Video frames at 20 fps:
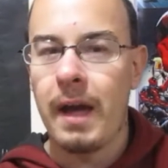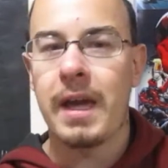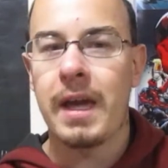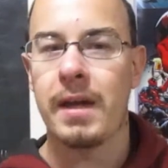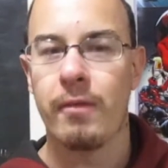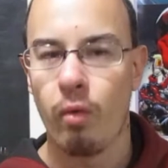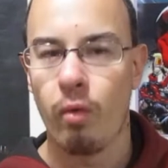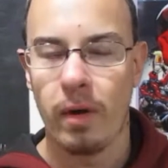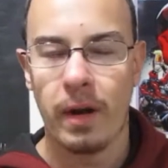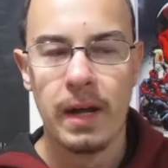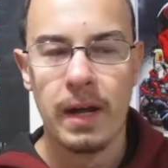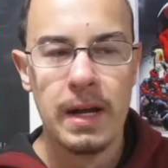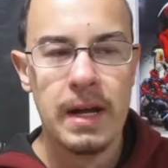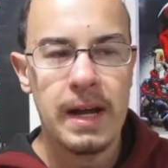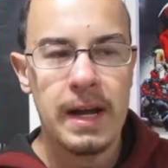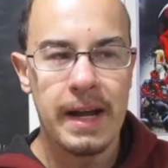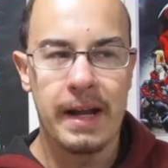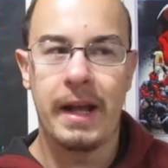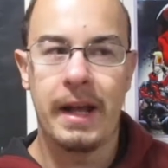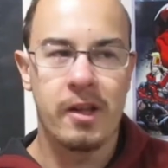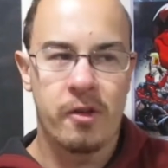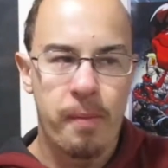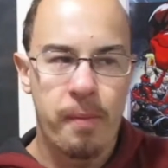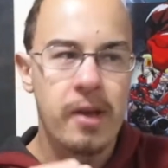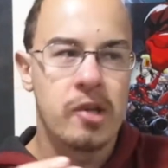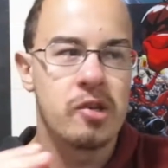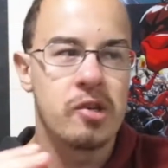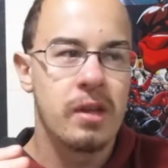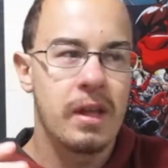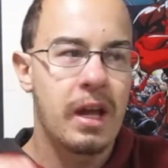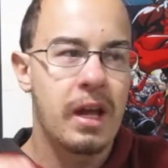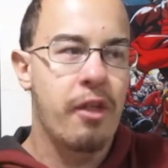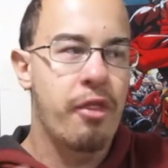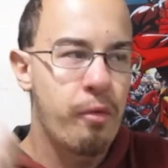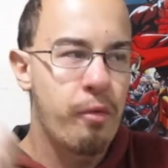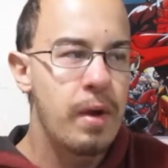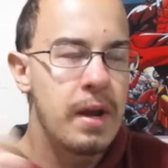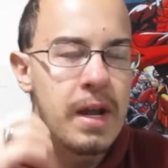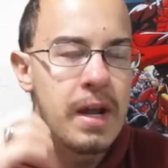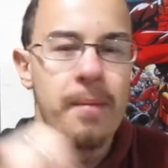can't word it. It's basically like a
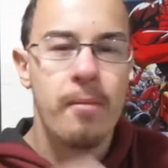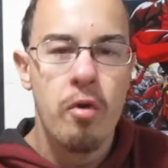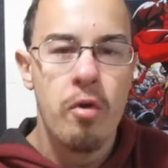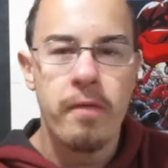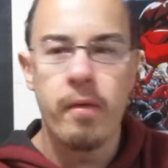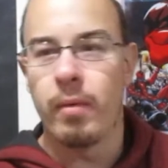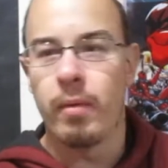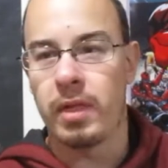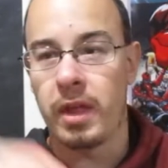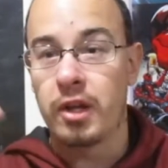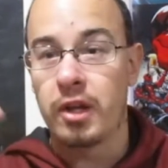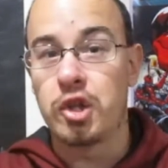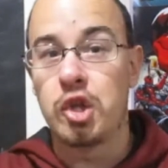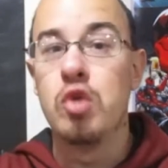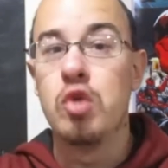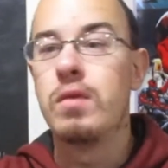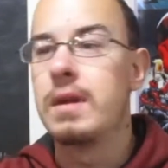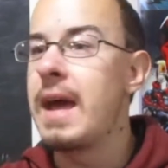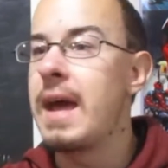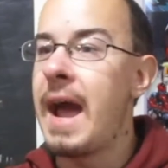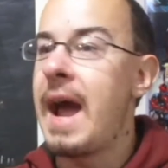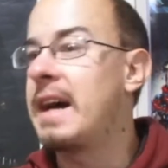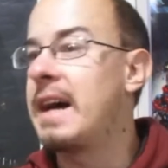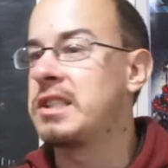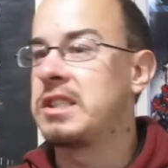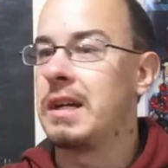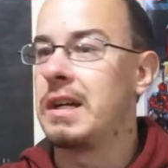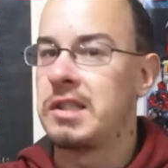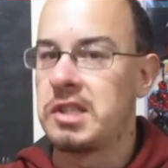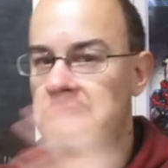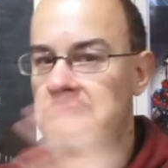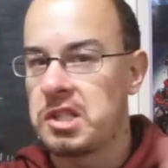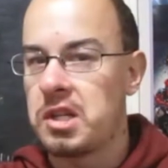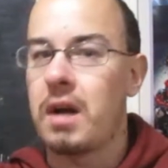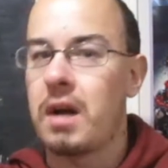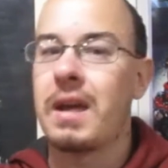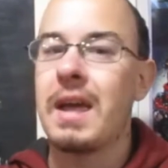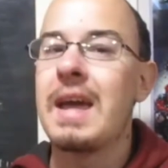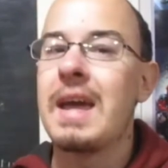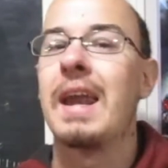3D movie with like 2D assets
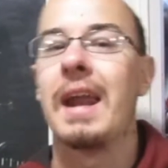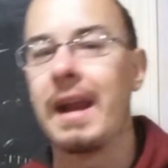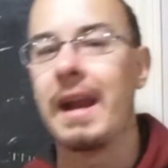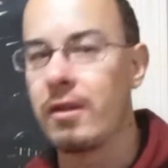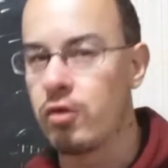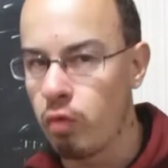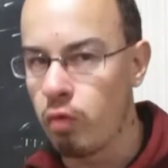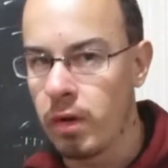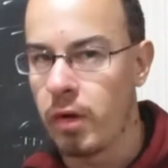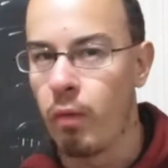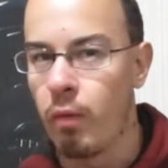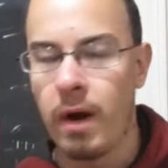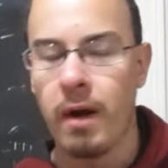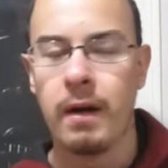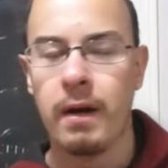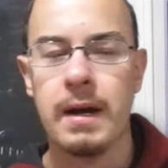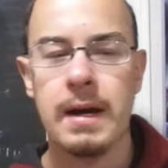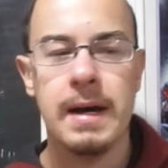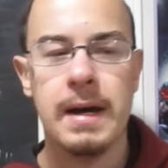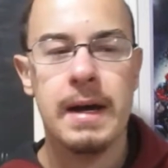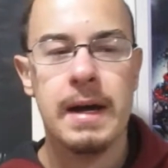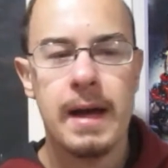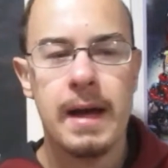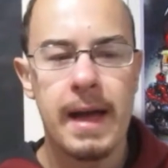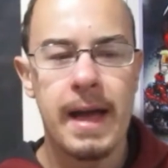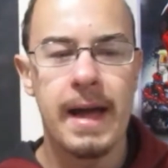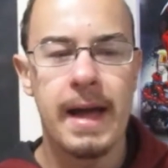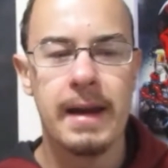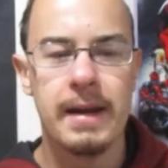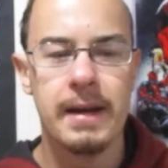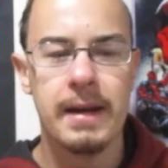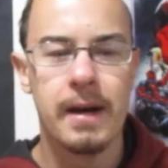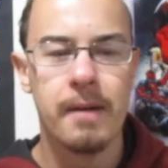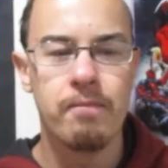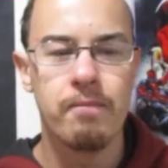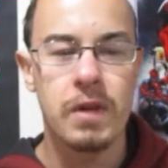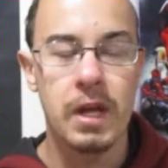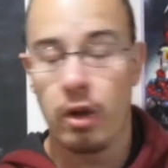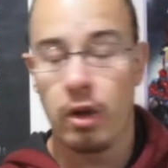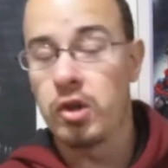stuck in it. It's really weird. And
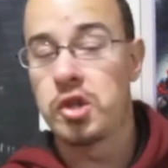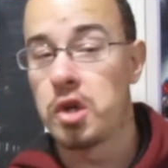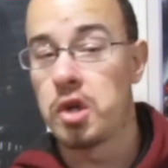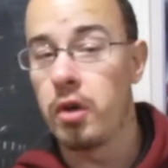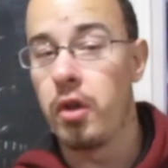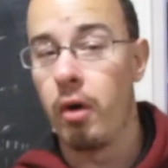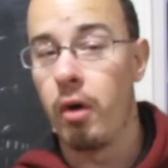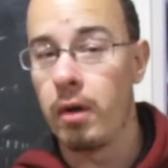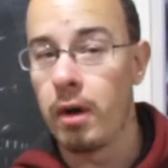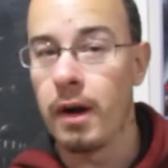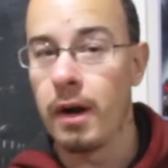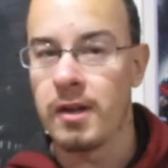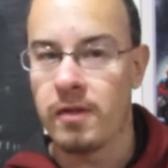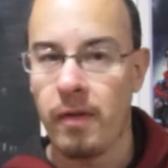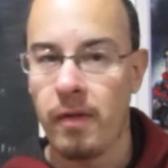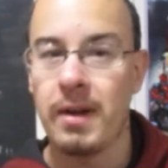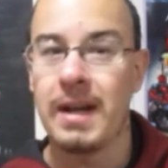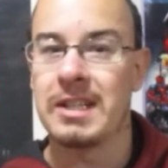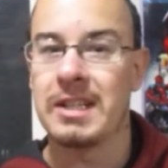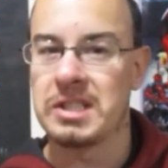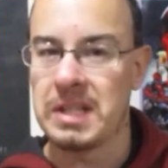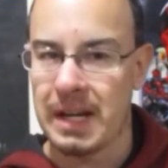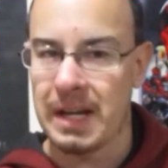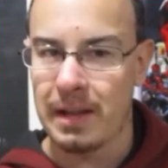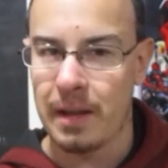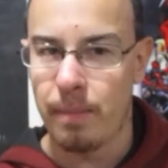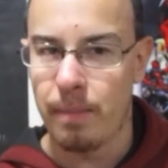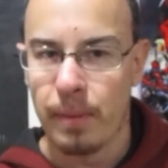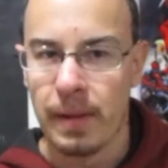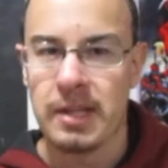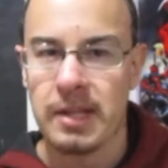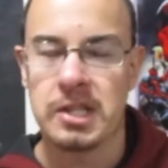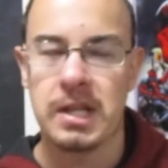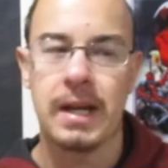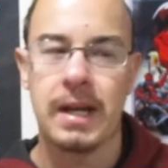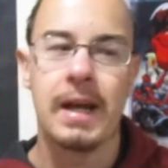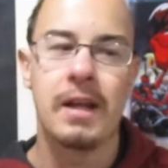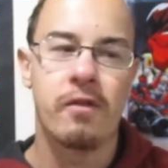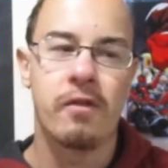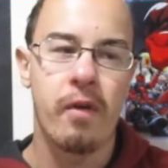it looks good though. You know, it's very aesthetically pleasing.
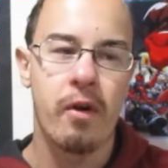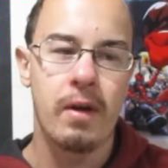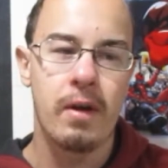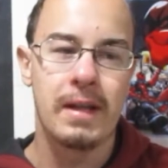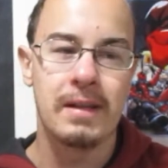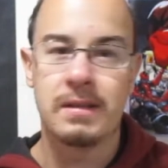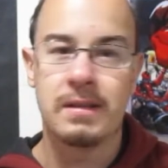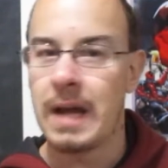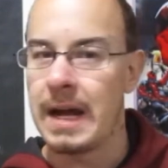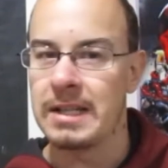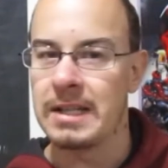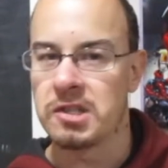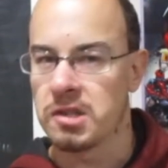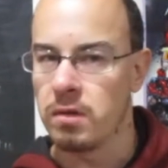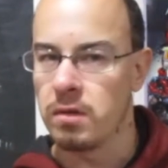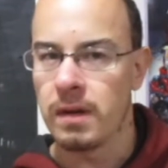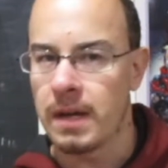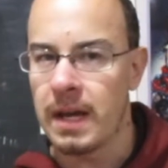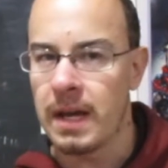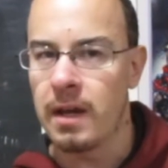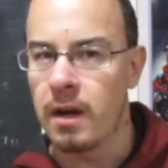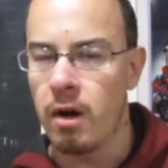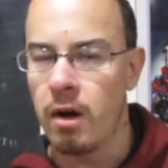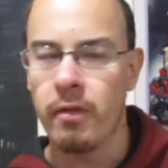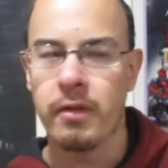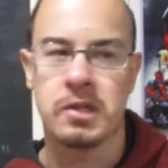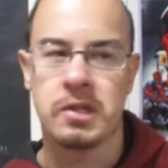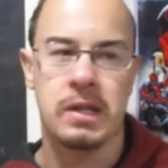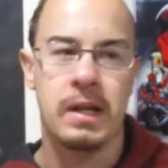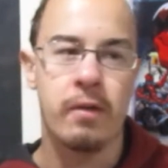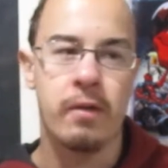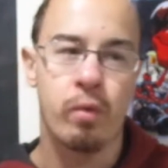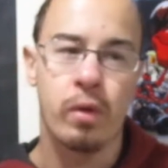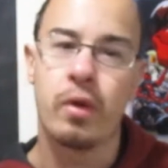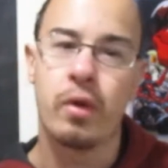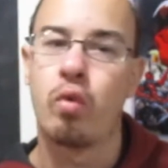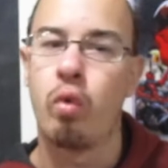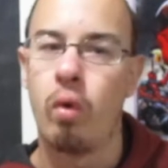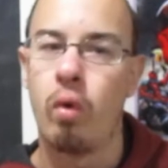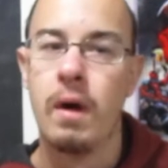It's very intense looking. You know, there's a lot of really
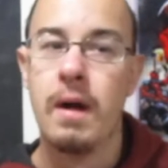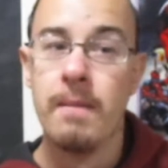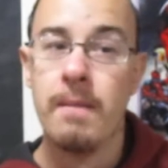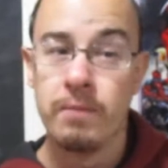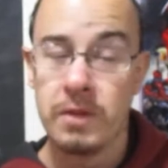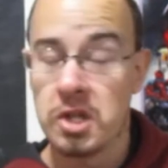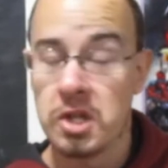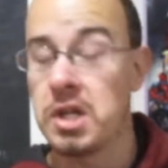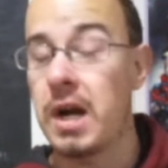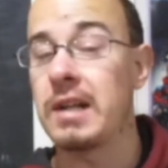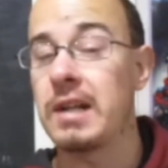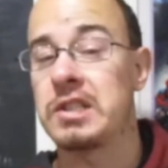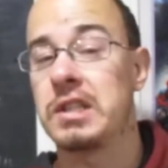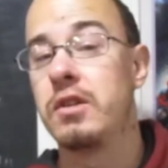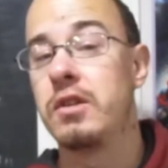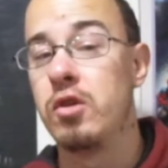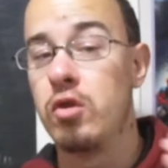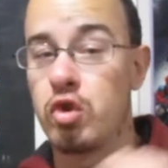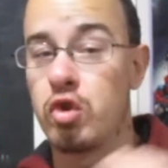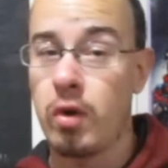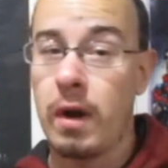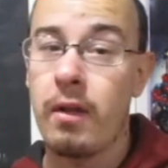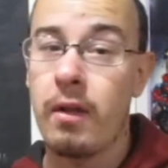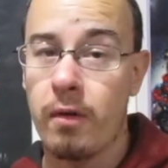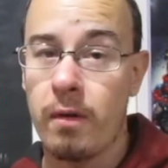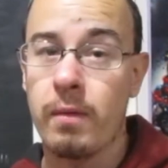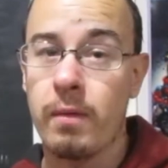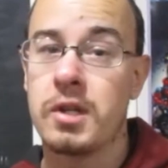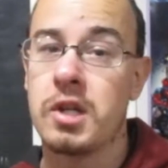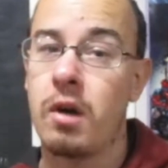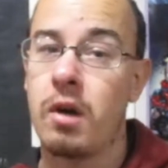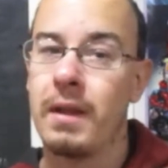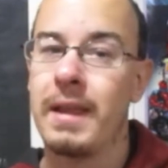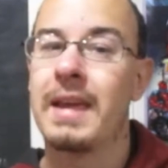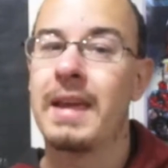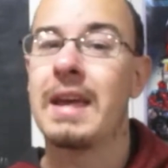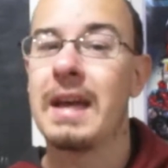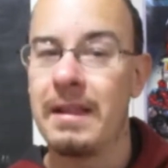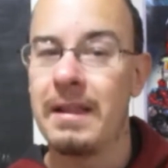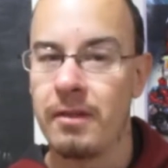cool shots in the new trailer, which I'll
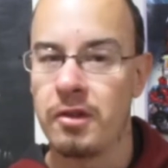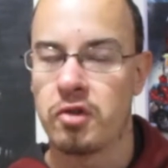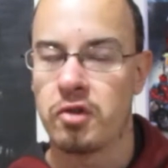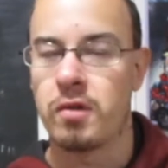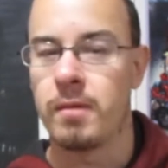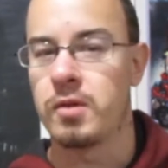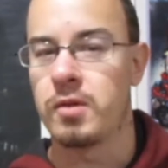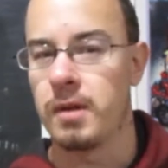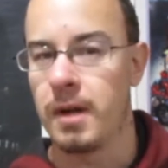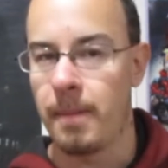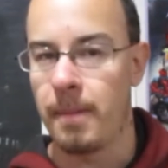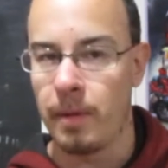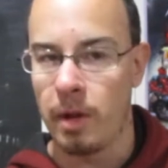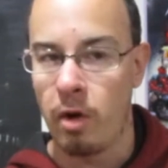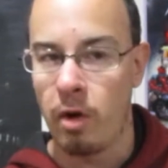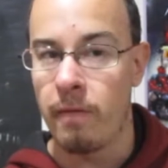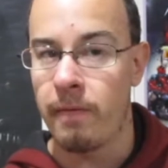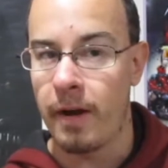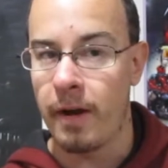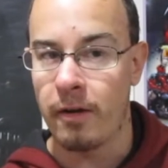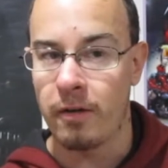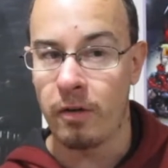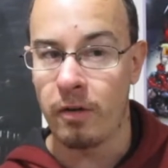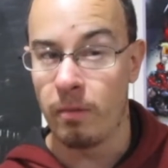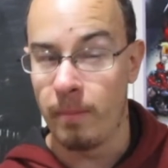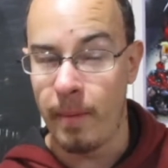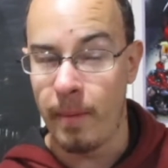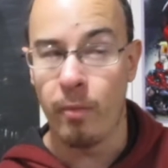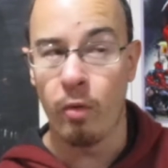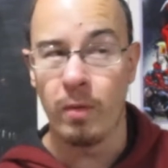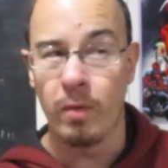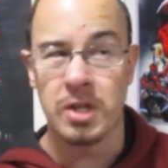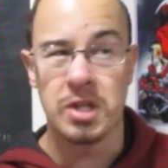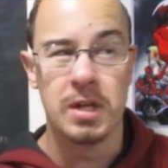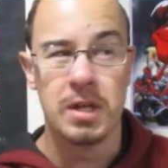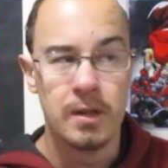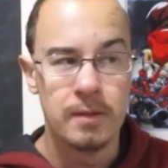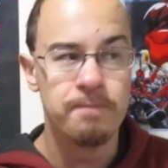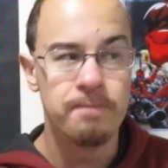link in the description down below if I can remember, which